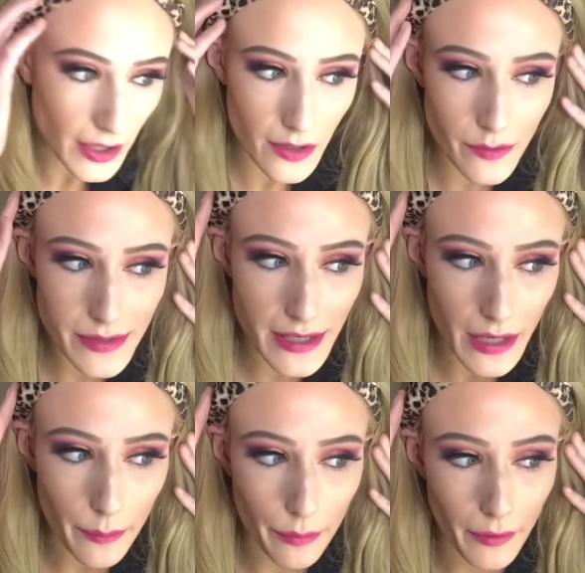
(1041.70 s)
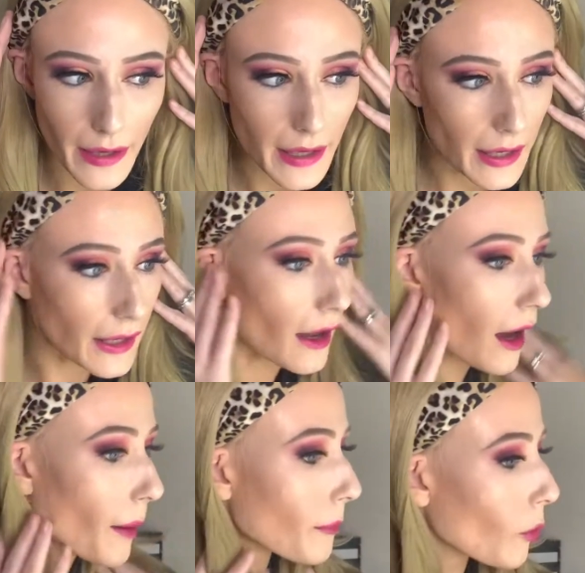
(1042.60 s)
don't see any breaking
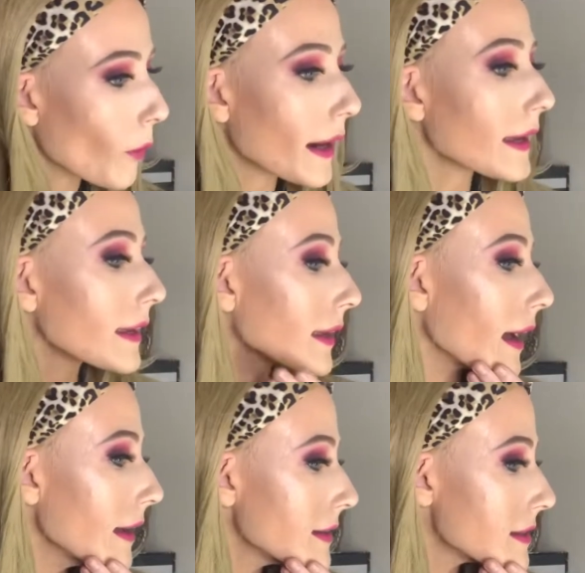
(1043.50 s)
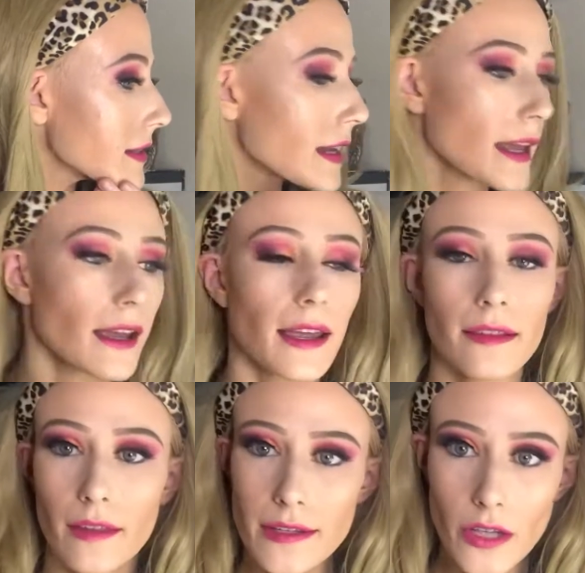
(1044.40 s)
up quite yet. It
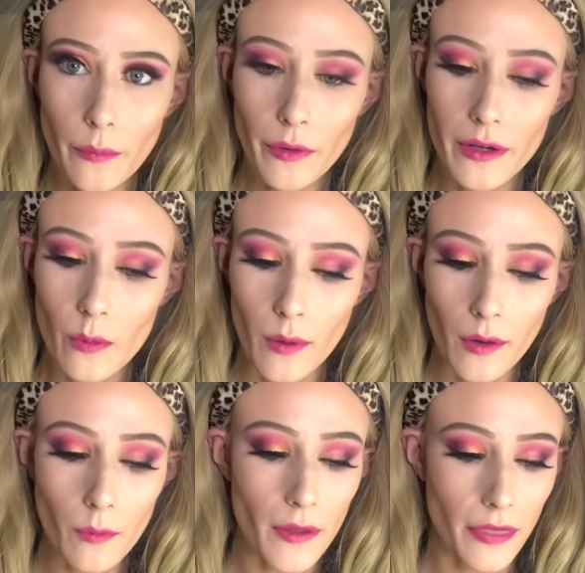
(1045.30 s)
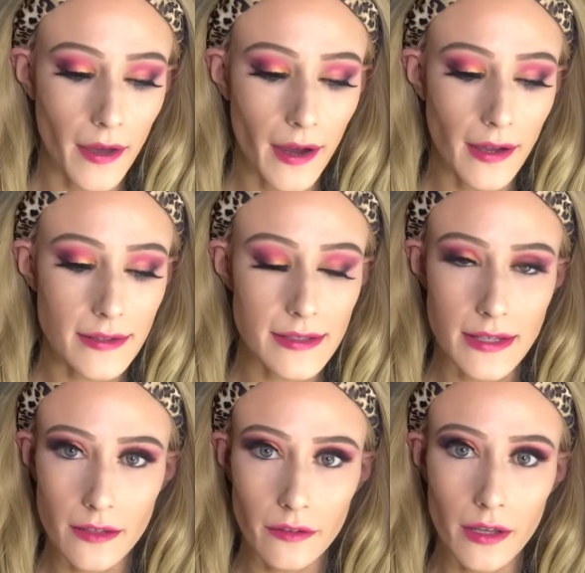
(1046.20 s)
laid down pretty well with that
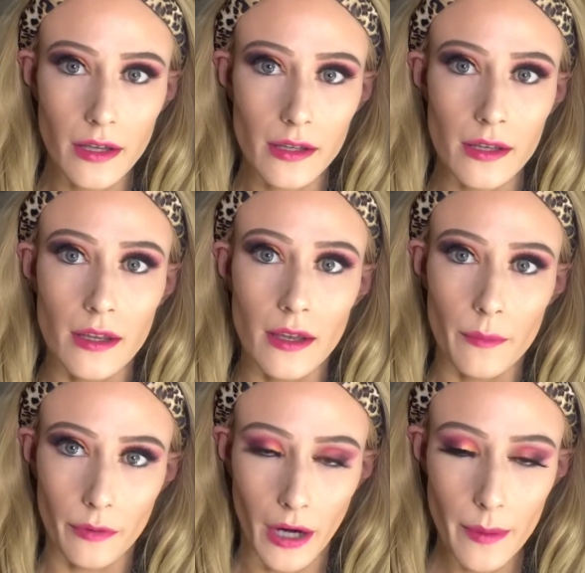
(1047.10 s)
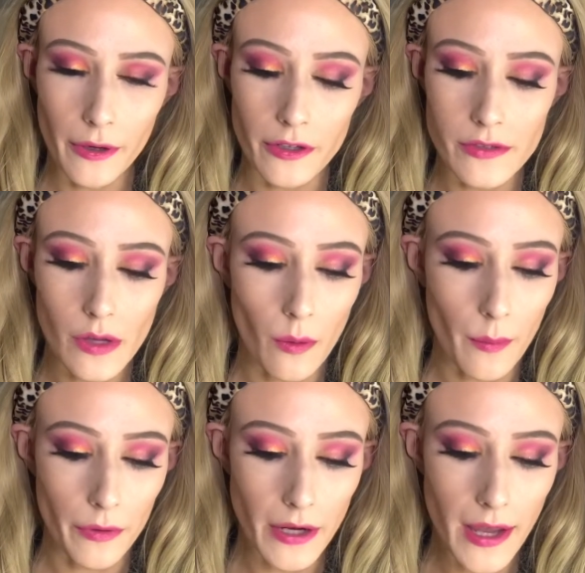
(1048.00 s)
Stila primer, so I'm
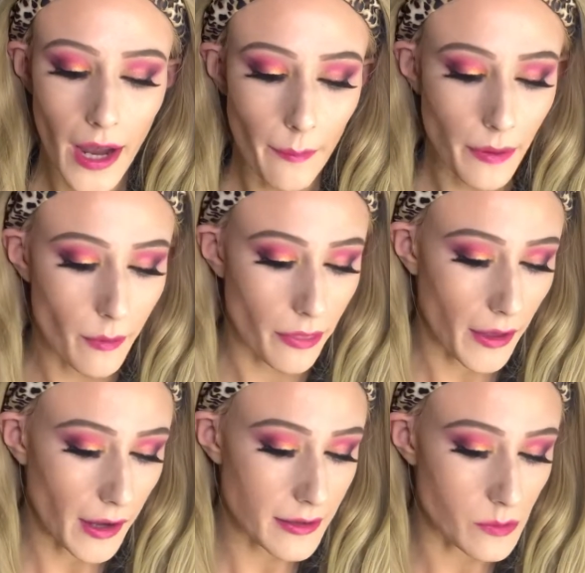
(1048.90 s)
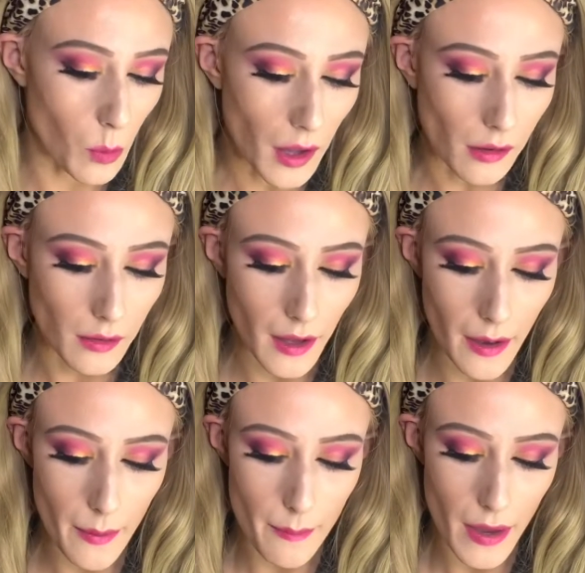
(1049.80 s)
pretty happy with that as well.
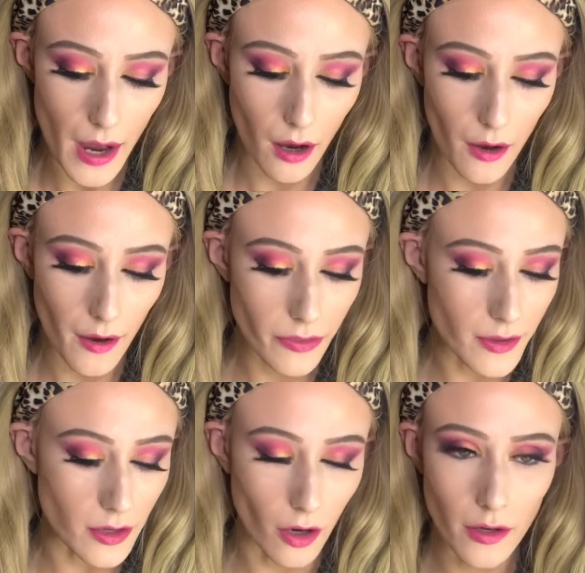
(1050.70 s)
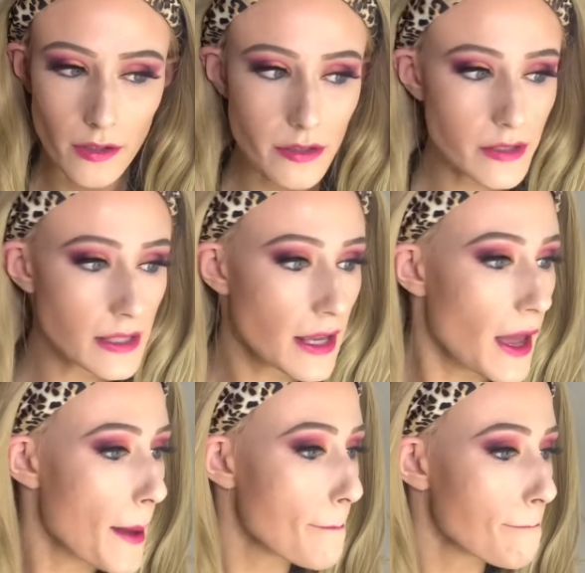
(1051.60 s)
The NARS
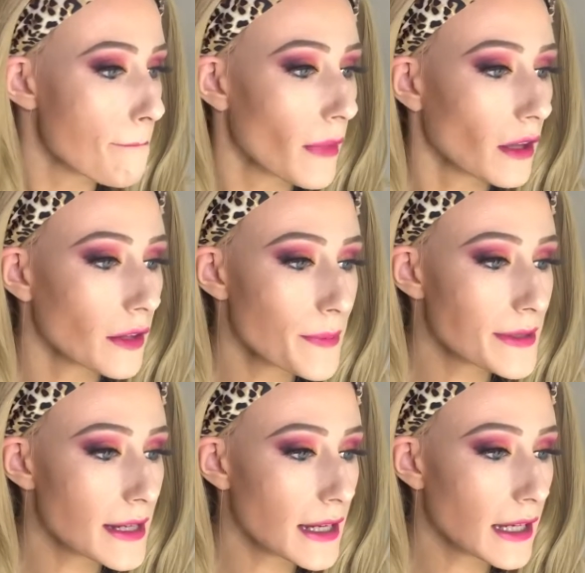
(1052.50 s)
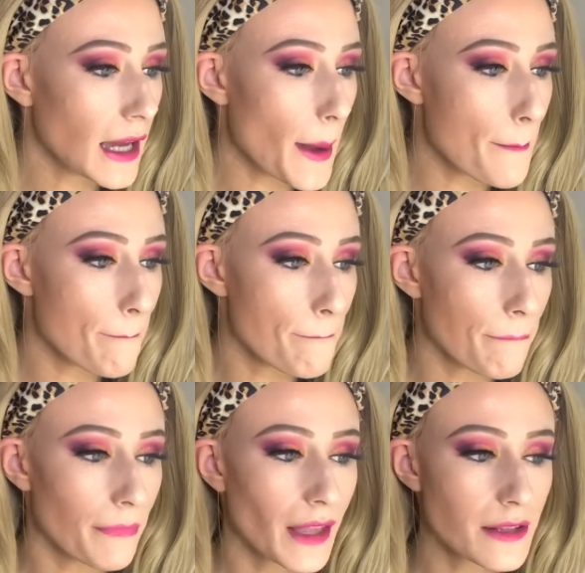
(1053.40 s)
lipstick,
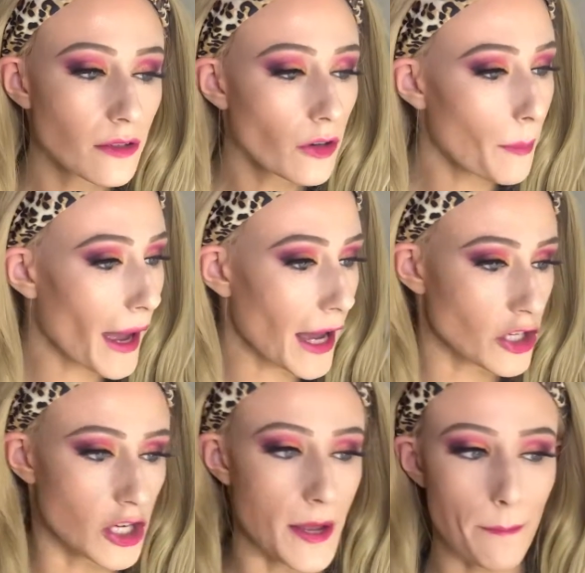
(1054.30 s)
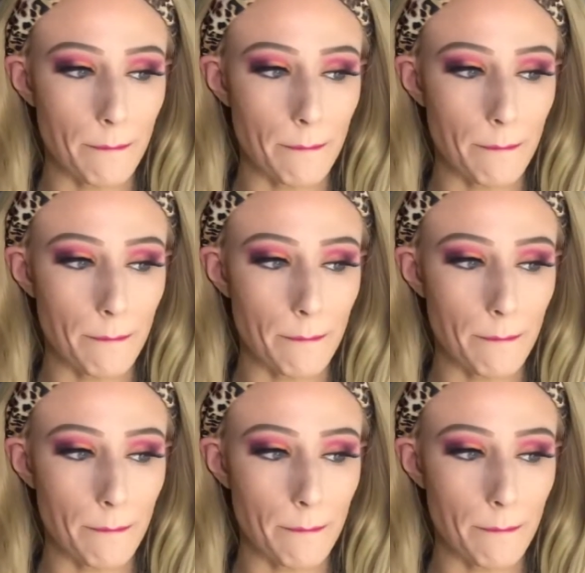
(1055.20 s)
it's a little patchy.